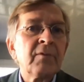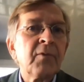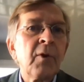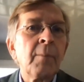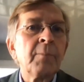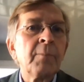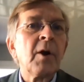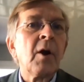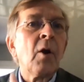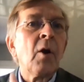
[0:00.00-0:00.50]

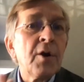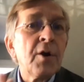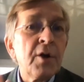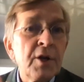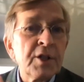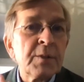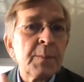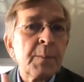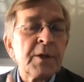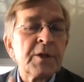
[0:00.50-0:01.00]
from the
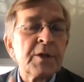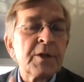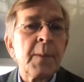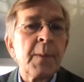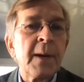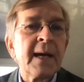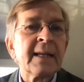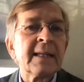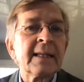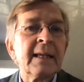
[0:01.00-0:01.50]
lawyers'
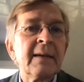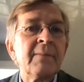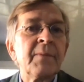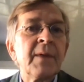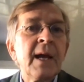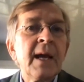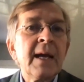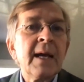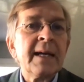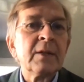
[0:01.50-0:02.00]
perspective,
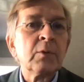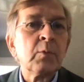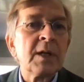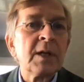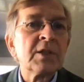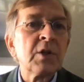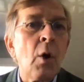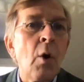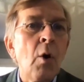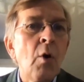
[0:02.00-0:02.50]
it
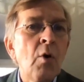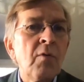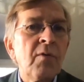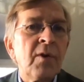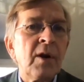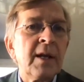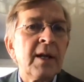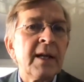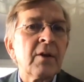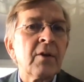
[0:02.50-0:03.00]
was
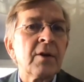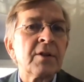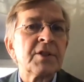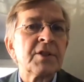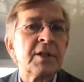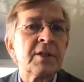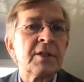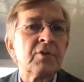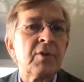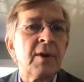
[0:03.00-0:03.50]
overly
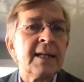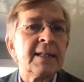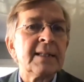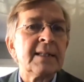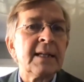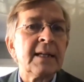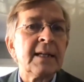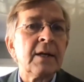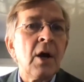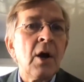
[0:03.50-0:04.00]

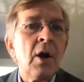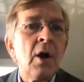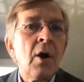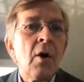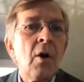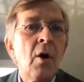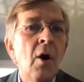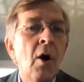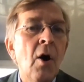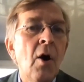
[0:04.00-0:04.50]
concentrated
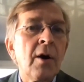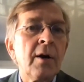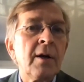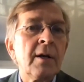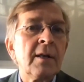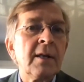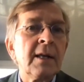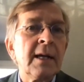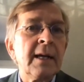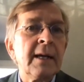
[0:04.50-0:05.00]

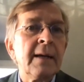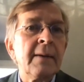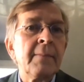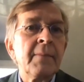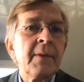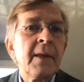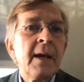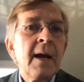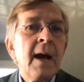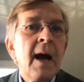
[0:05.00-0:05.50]
on
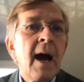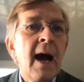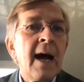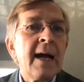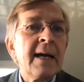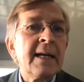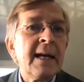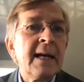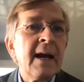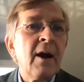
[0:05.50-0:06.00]
the
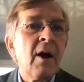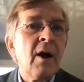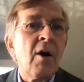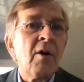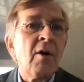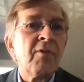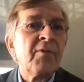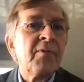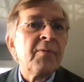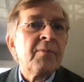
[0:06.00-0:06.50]
idea
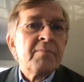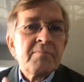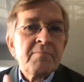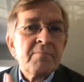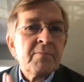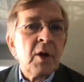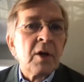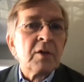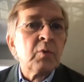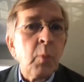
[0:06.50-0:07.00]
of
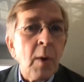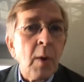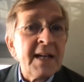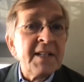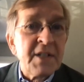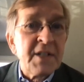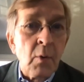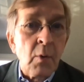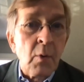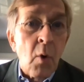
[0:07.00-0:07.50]
not
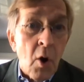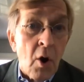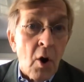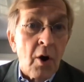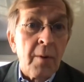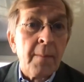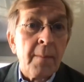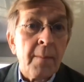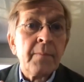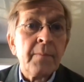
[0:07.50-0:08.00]
waging
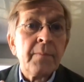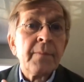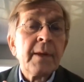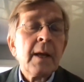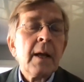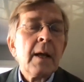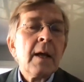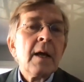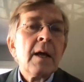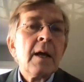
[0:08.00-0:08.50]
war.
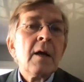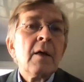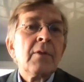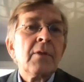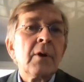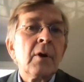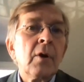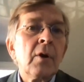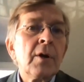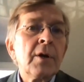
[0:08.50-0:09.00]

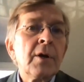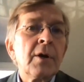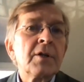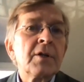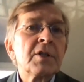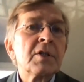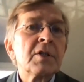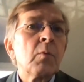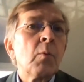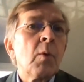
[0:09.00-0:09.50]
The
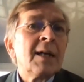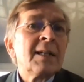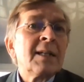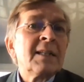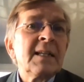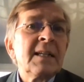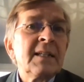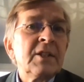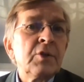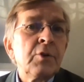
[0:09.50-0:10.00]
lawyers
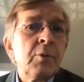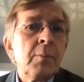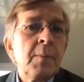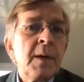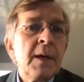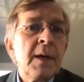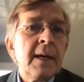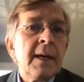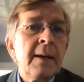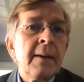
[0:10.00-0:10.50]
wanted to
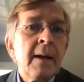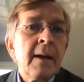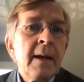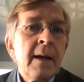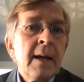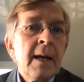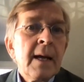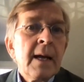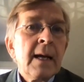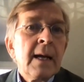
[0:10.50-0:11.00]
be
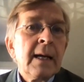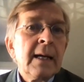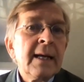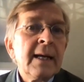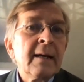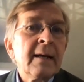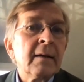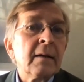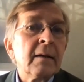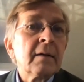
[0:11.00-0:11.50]

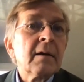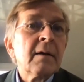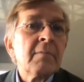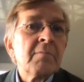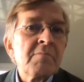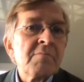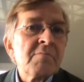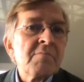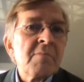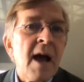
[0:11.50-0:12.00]
legal
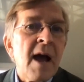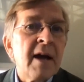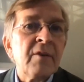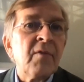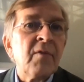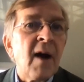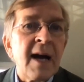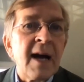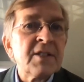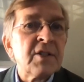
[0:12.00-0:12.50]

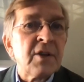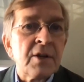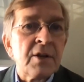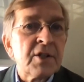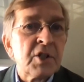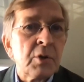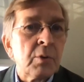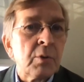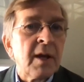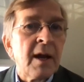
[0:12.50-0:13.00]

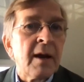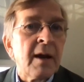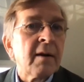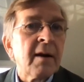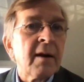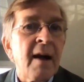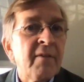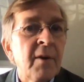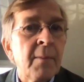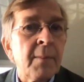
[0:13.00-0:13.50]
advisors to their
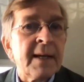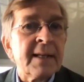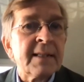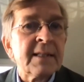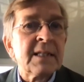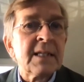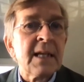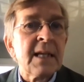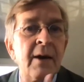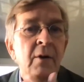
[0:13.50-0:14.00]

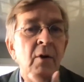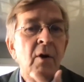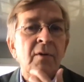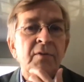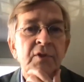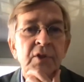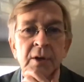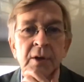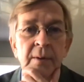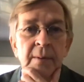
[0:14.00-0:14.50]
governments and
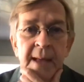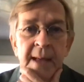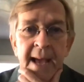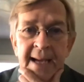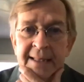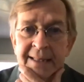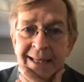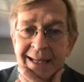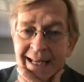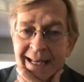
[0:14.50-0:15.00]
often
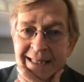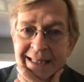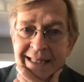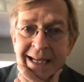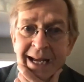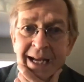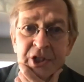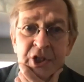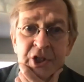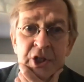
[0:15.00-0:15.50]
acted as
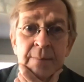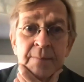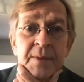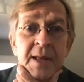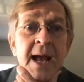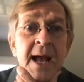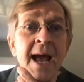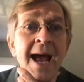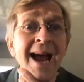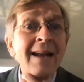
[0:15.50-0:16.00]
such.
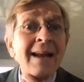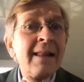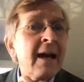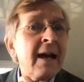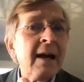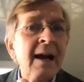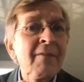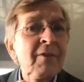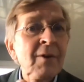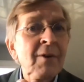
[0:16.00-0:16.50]
And their
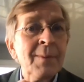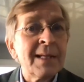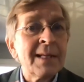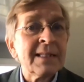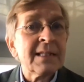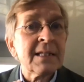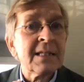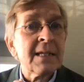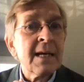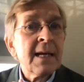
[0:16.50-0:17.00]

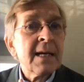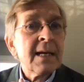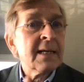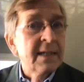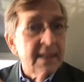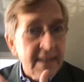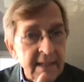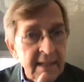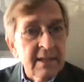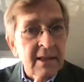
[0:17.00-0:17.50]
governments
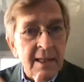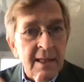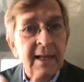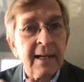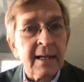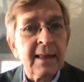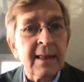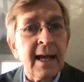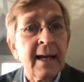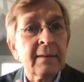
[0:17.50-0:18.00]
did
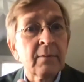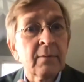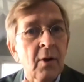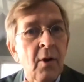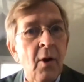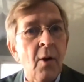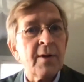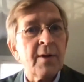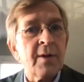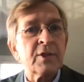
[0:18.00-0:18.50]
think that
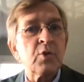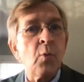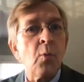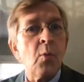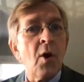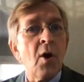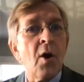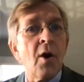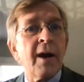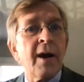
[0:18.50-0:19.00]
going to
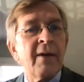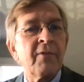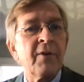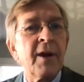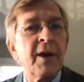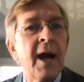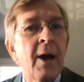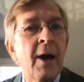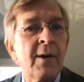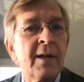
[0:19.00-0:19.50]
war
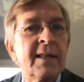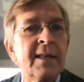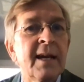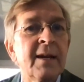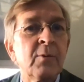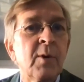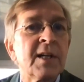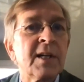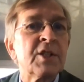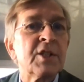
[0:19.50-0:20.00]
every now and
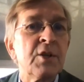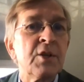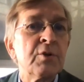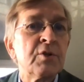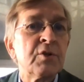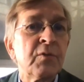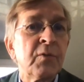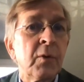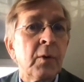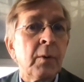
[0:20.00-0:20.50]
then was
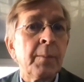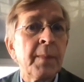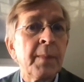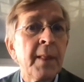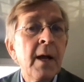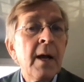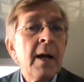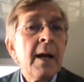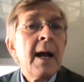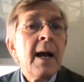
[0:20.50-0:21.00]
useful,
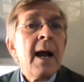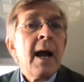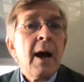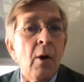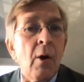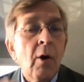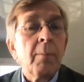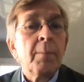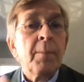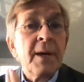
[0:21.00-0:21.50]

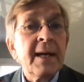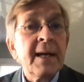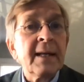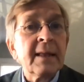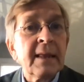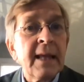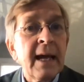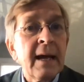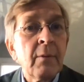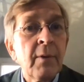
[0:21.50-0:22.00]

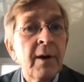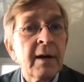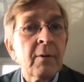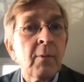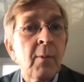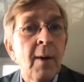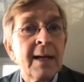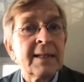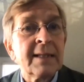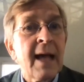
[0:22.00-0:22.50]
albeit they were
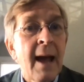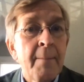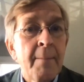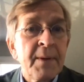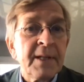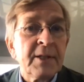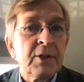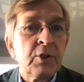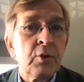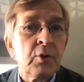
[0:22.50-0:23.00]
quite
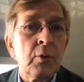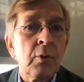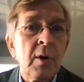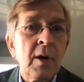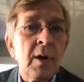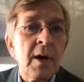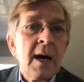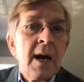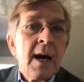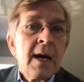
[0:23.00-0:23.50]
happy
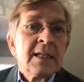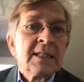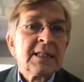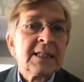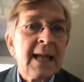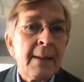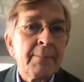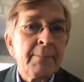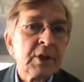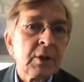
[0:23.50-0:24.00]
to
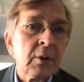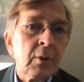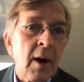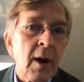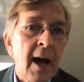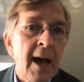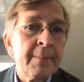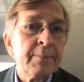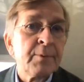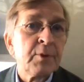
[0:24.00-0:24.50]

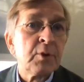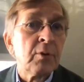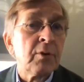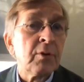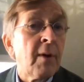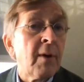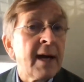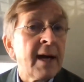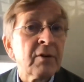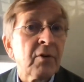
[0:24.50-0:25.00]
subscribe to
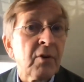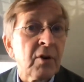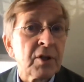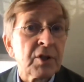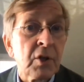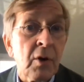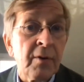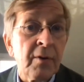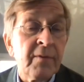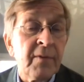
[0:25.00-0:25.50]
the Red
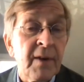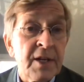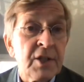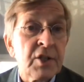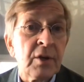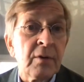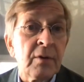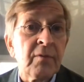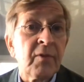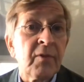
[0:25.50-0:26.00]
Cross
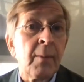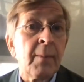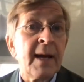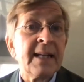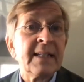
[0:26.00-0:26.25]
Convention from